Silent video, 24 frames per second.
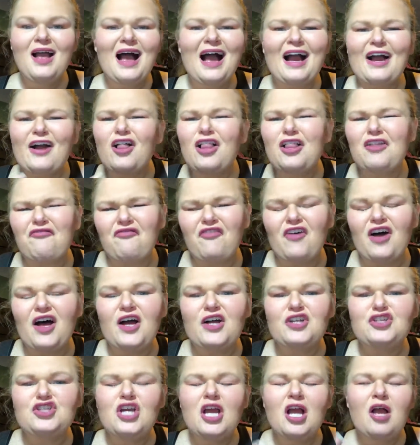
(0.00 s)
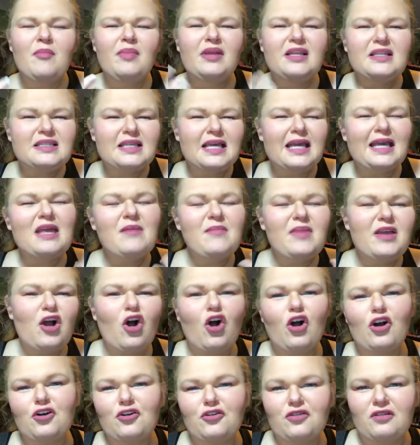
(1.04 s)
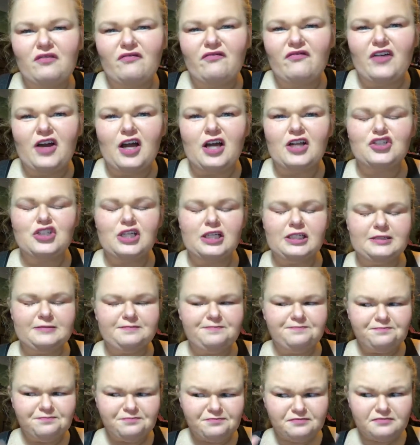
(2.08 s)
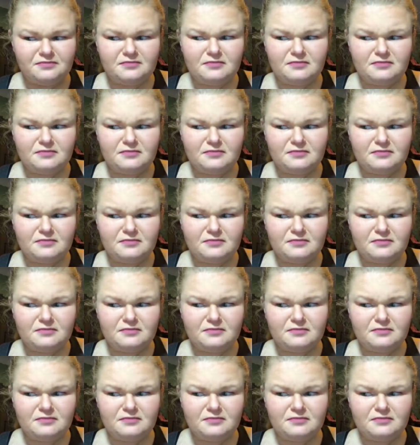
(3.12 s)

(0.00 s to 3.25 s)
I call it fudge, but it can be harder than fudge. And